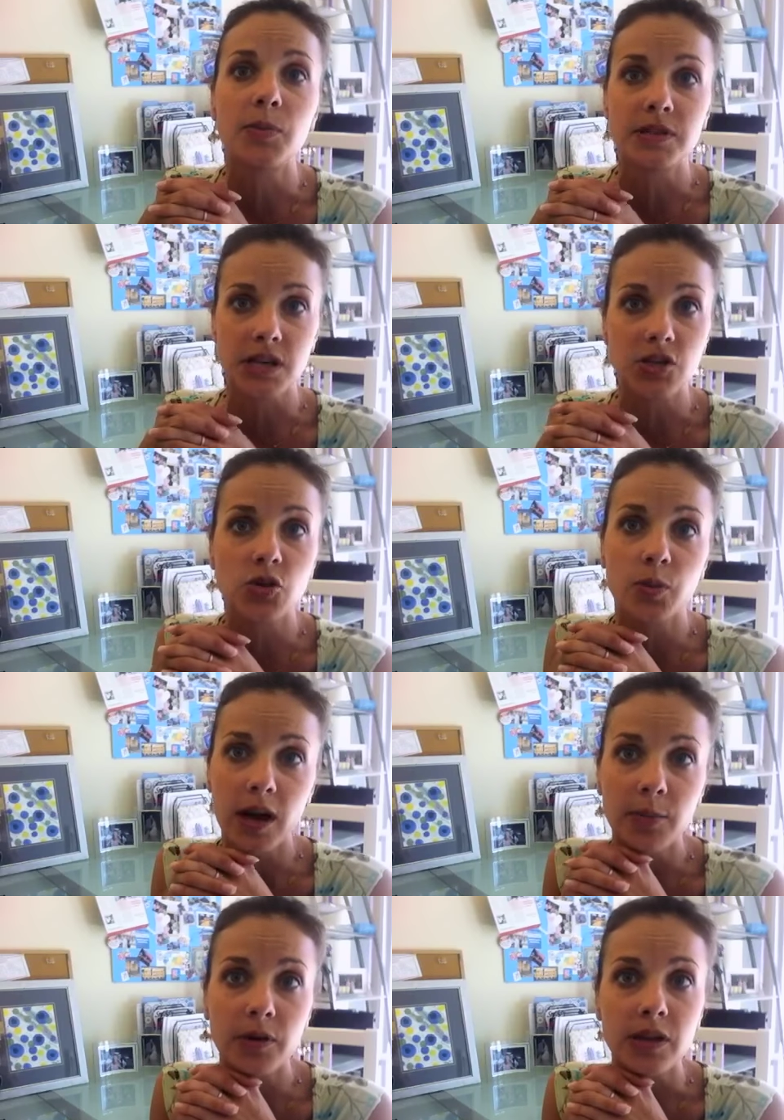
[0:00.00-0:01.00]
a potential
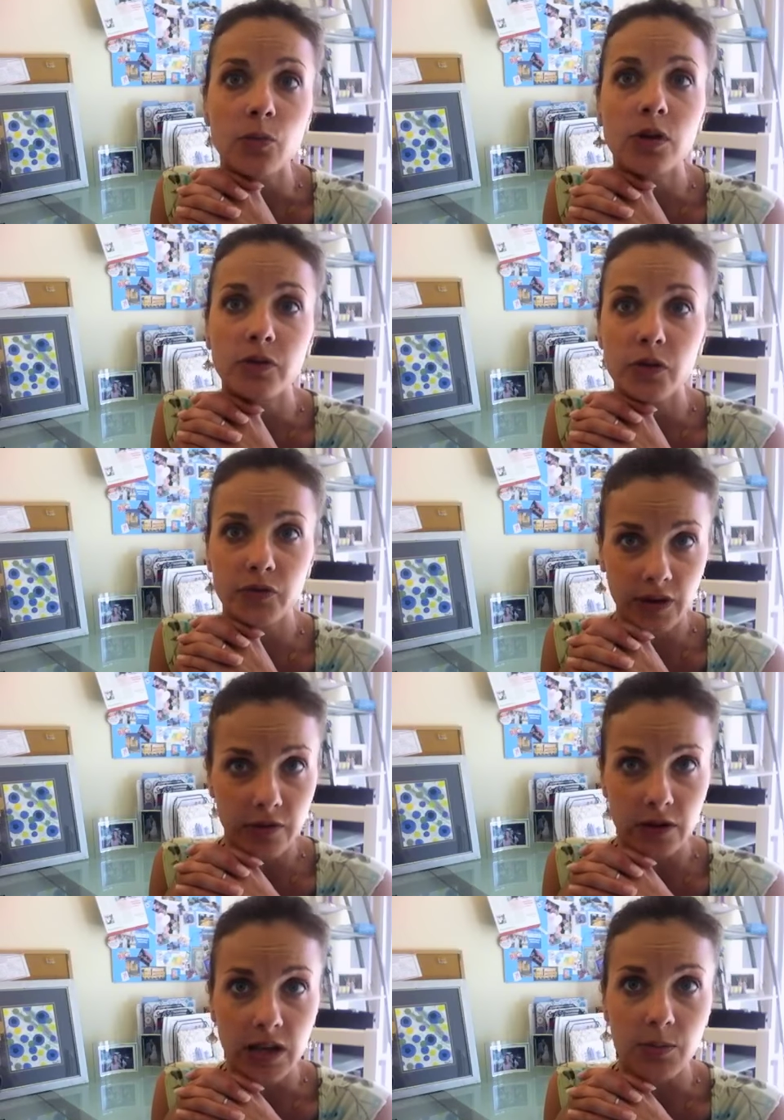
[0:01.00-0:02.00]
property in one of your
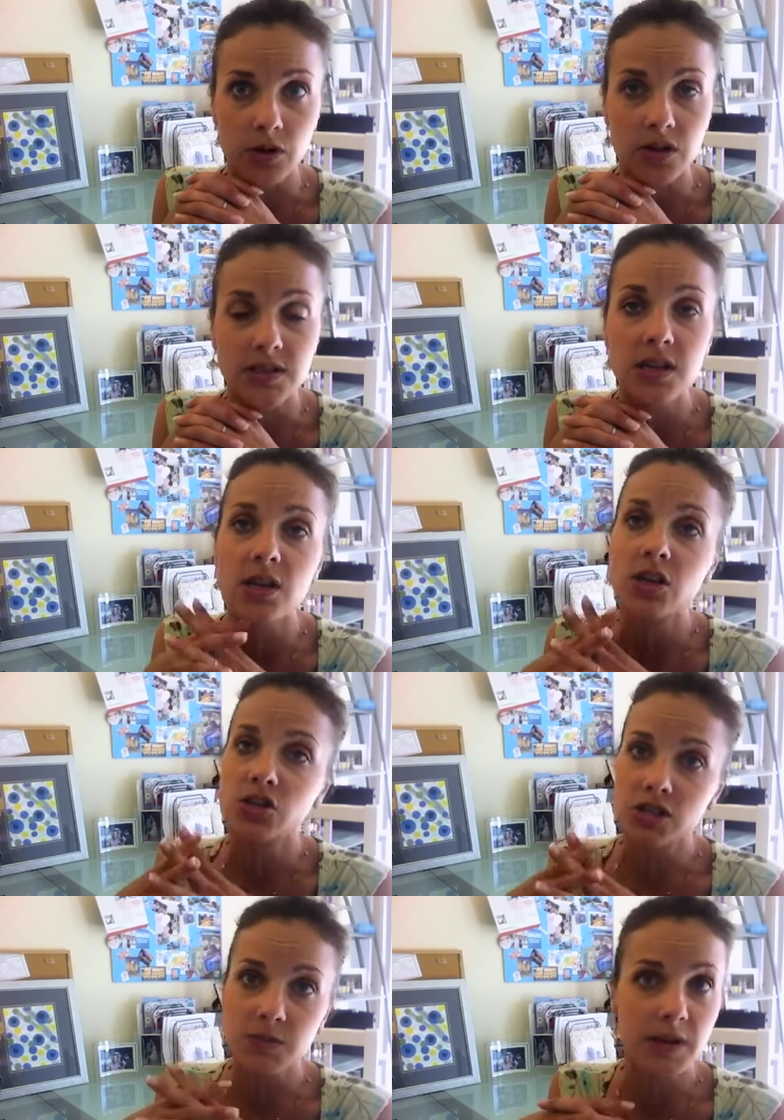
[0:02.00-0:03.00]
favorite neighborhoods
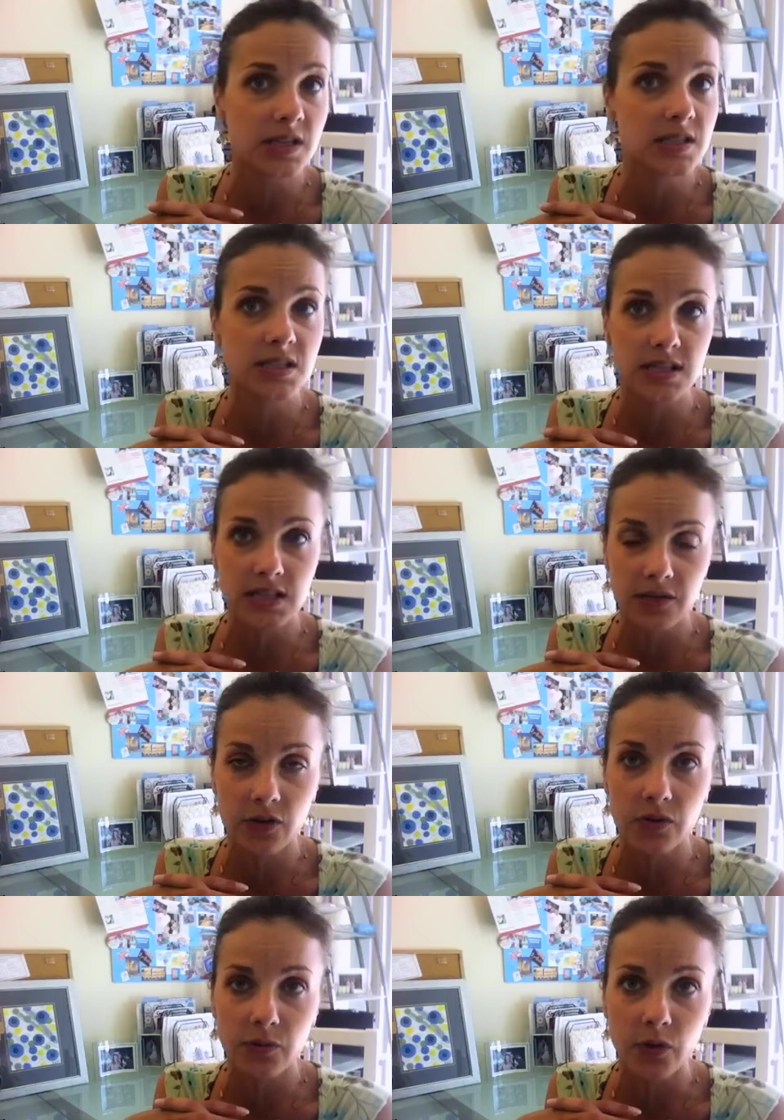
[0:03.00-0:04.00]
just because it doesn't have
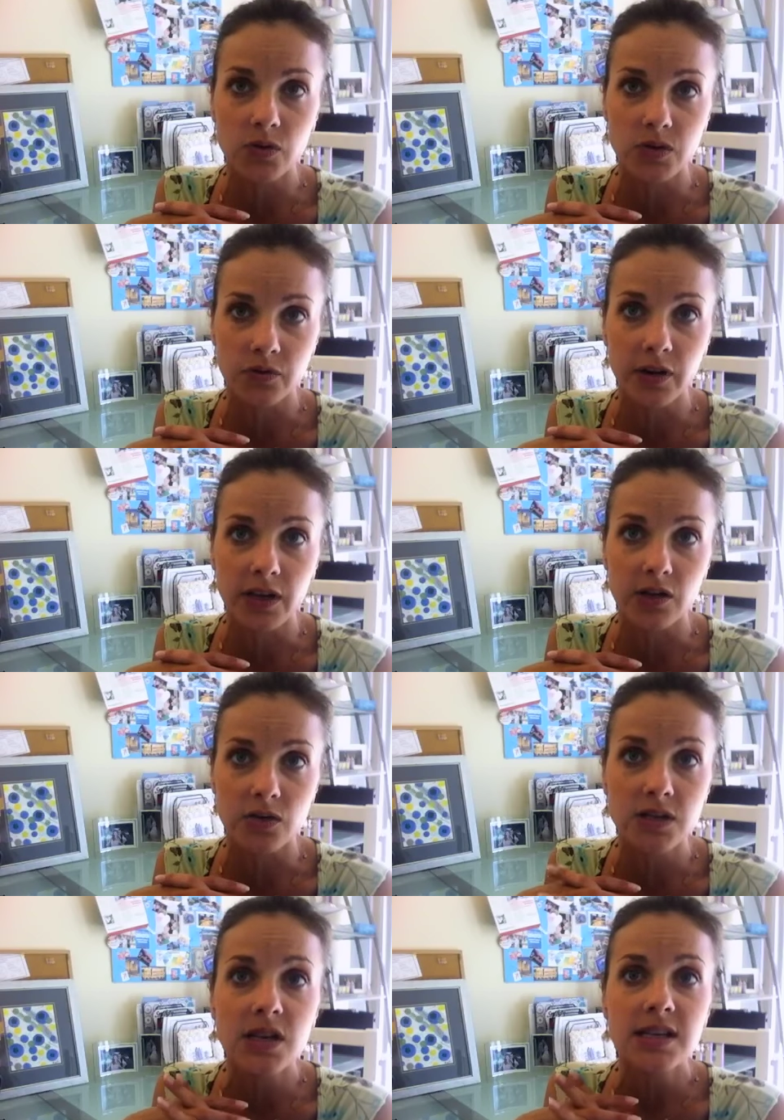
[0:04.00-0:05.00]
good photos or
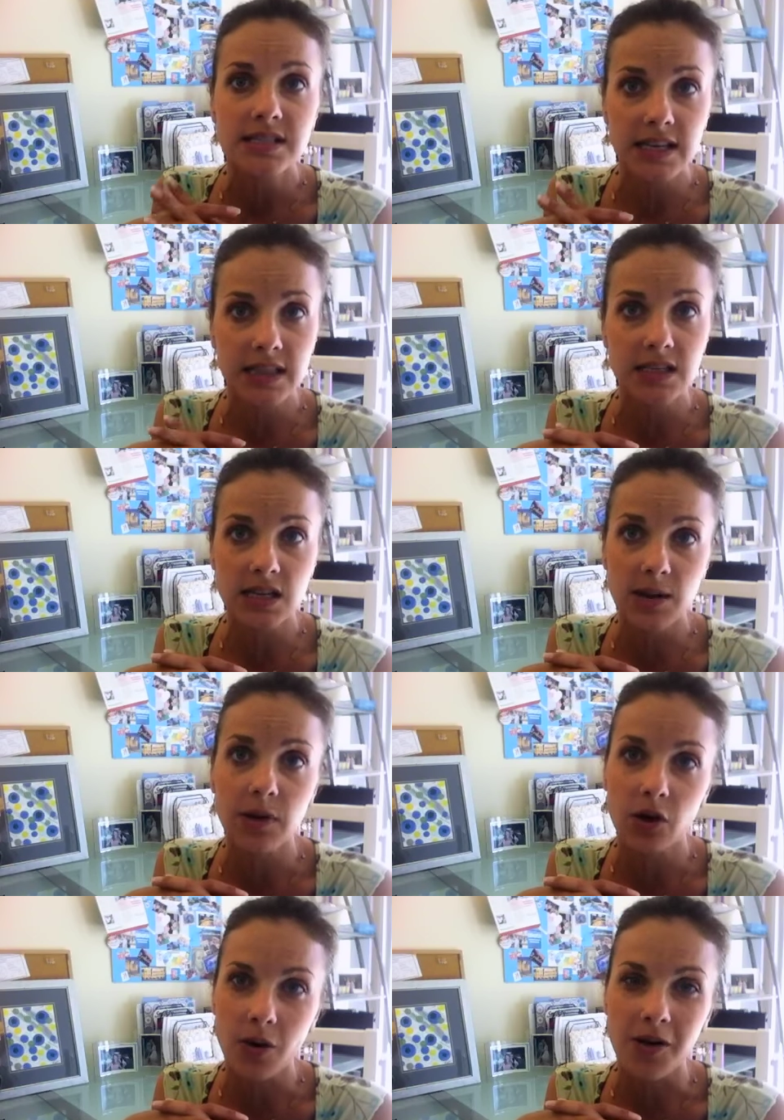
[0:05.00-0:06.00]
videos. Take the time
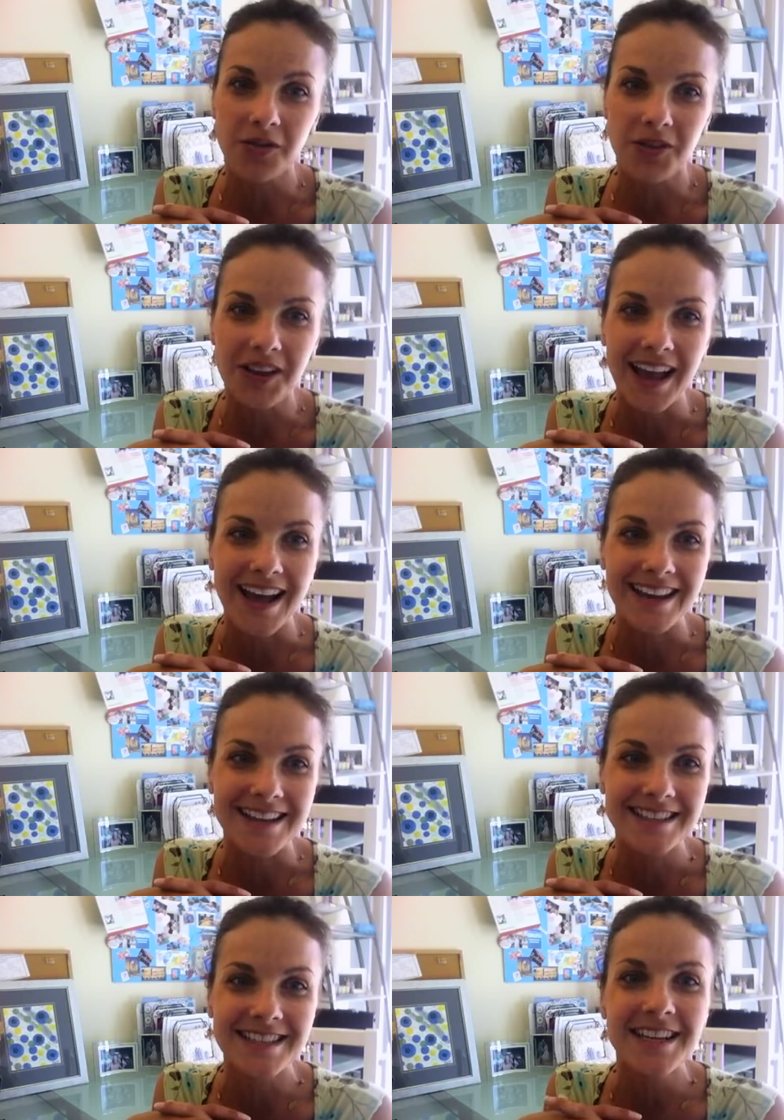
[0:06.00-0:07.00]
and go out and look at
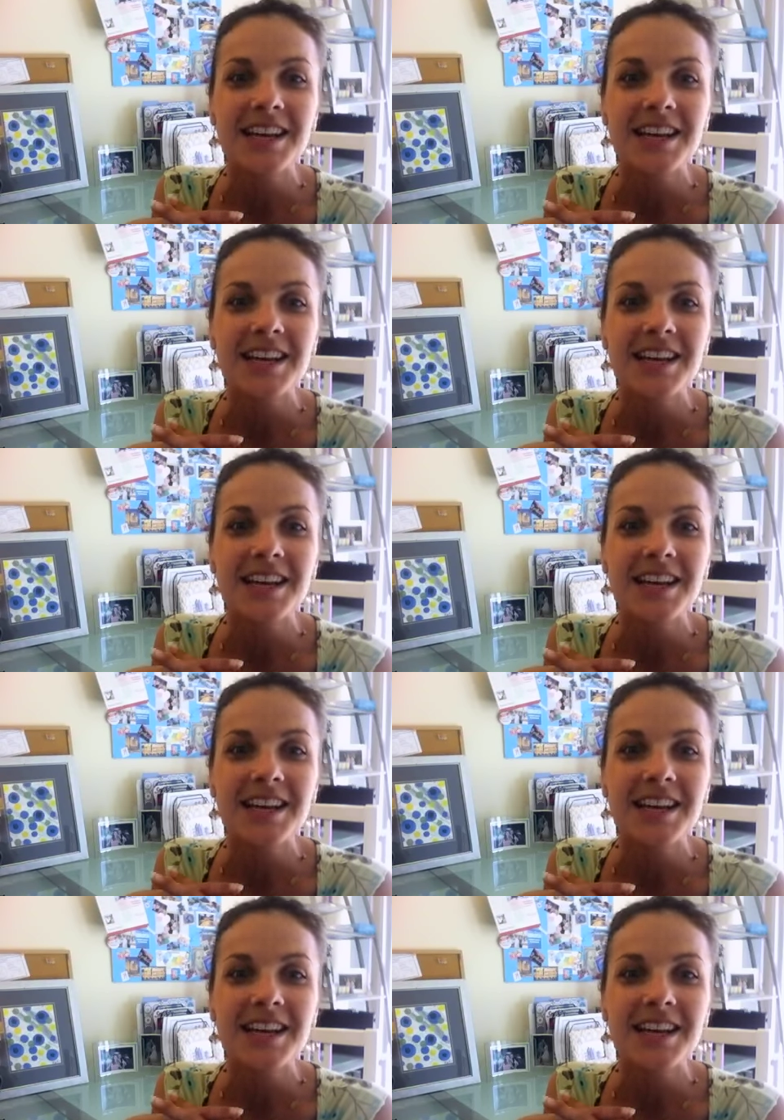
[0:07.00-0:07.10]
it.